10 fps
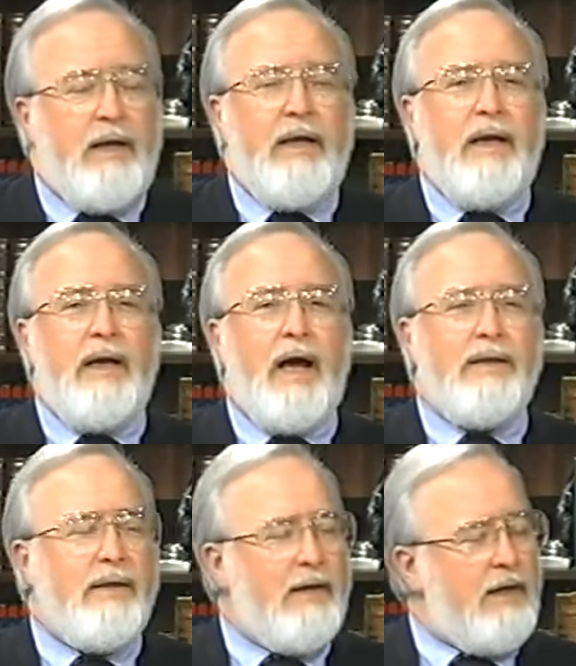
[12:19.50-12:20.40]
He's
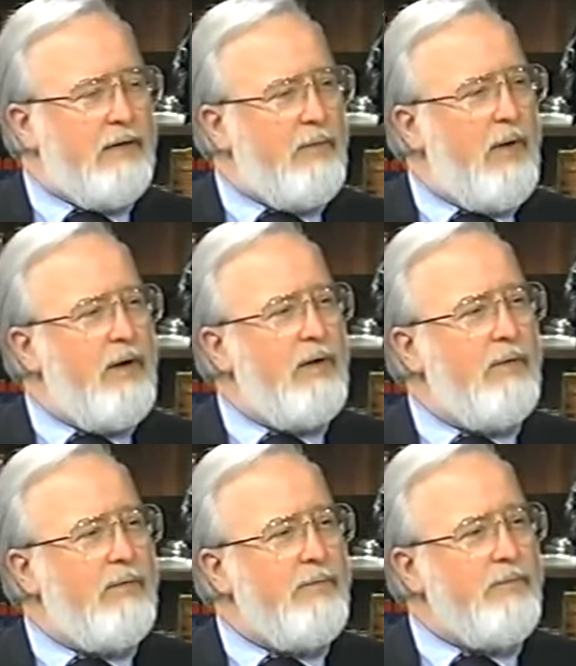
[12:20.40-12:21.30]
no
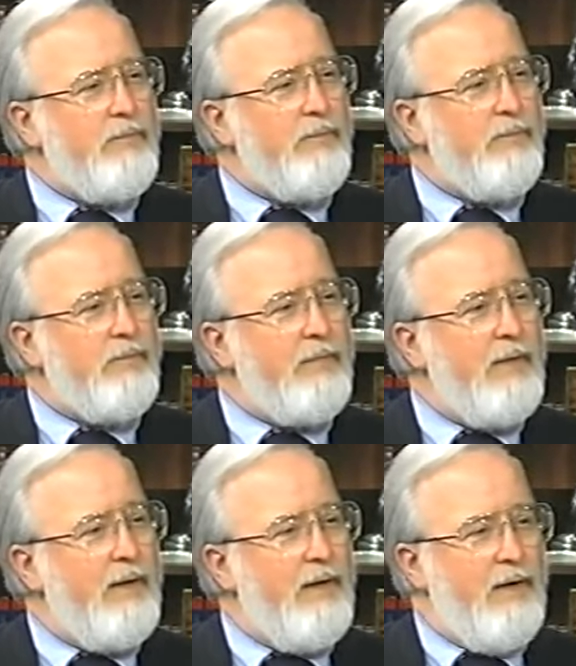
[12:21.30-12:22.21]
fence straddler.
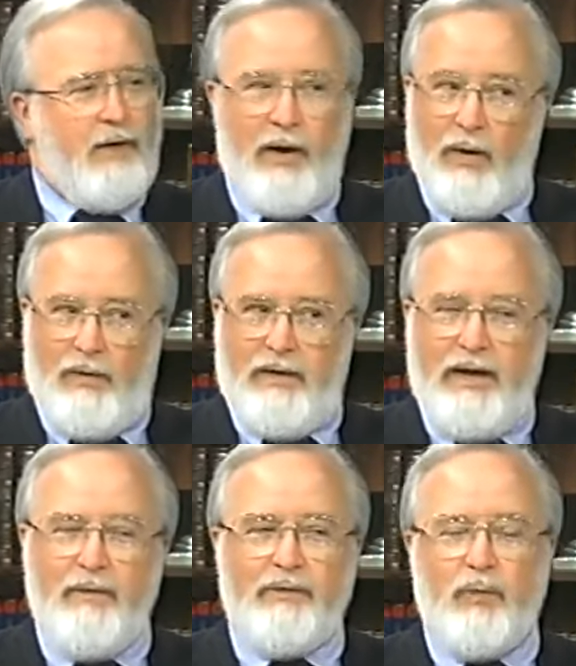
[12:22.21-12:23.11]
No,
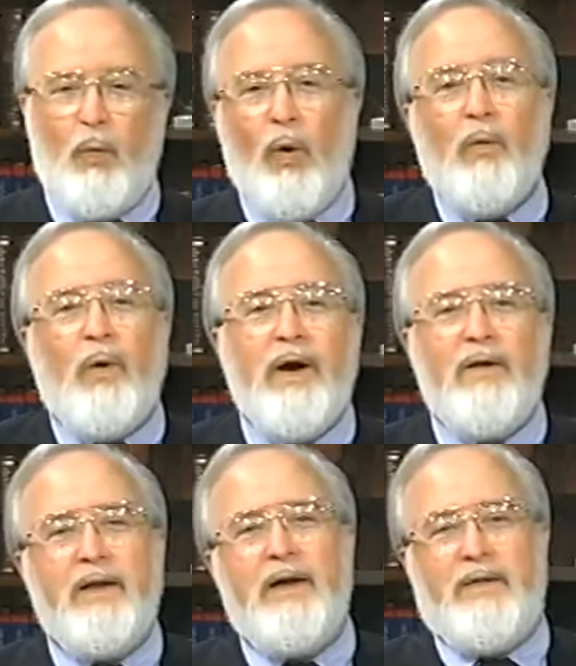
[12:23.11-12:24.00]
he was one way
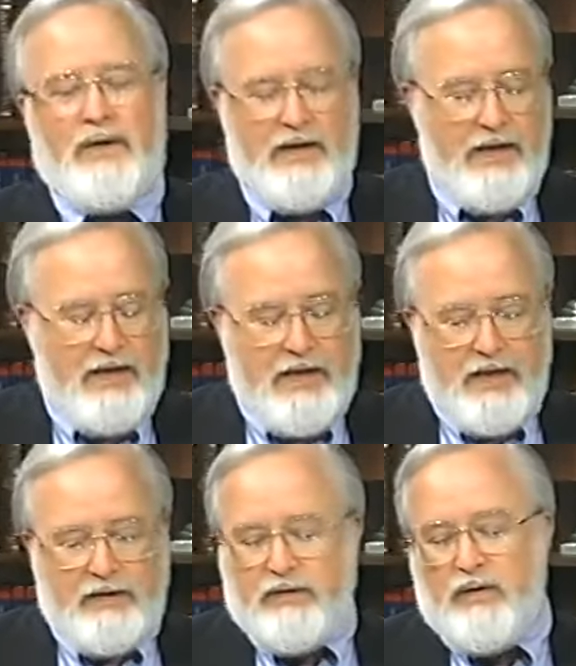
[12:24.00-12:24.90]
or the other.
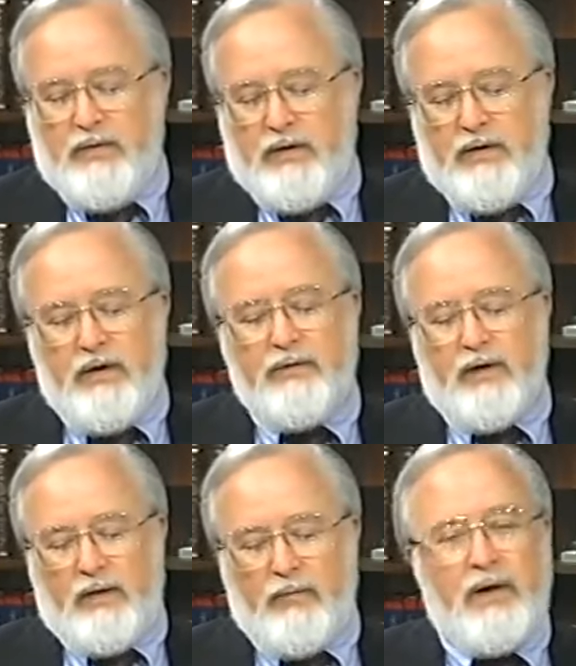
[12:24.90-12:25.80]
And you know, there is
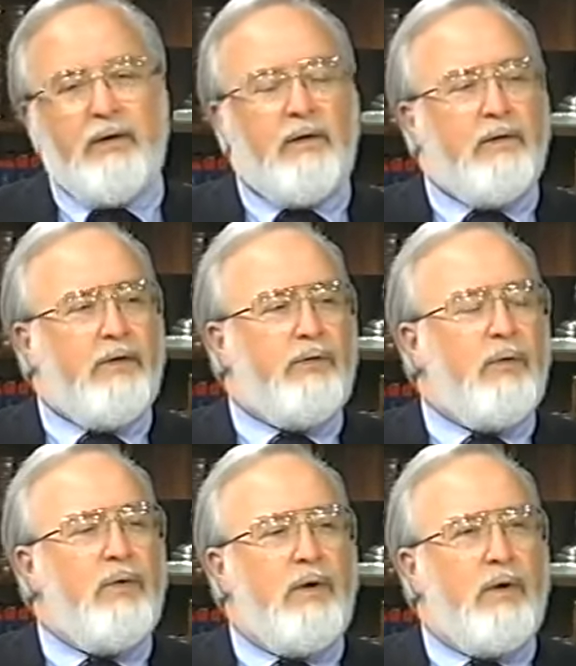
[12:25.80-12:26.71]
a mental
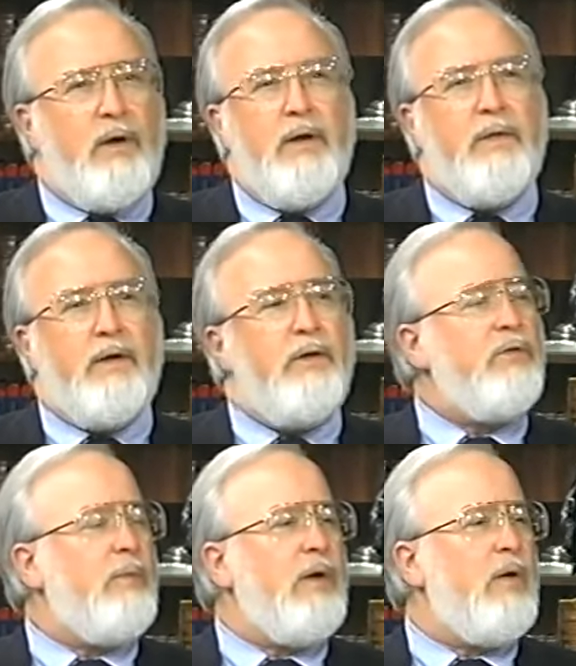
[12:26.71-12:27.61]
disorder that
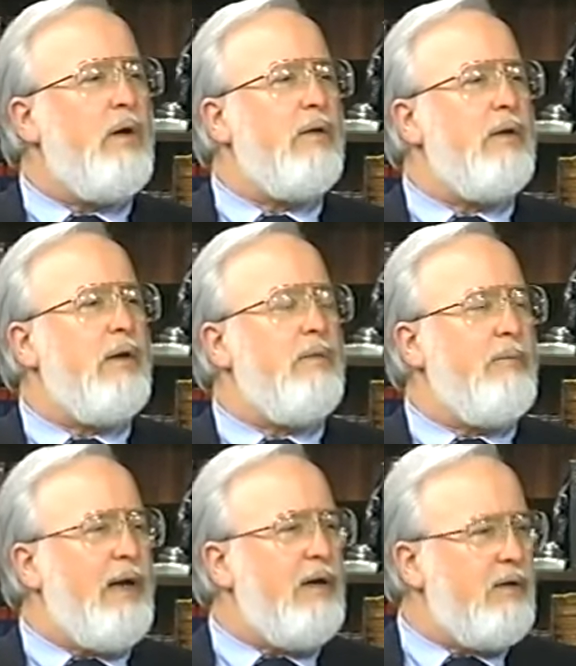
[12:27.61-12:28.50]
used to be called the
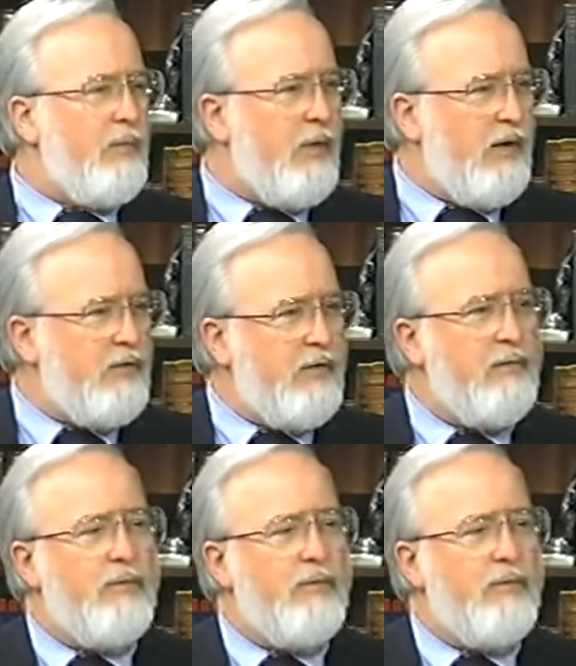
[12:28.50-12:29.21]
manic depressive.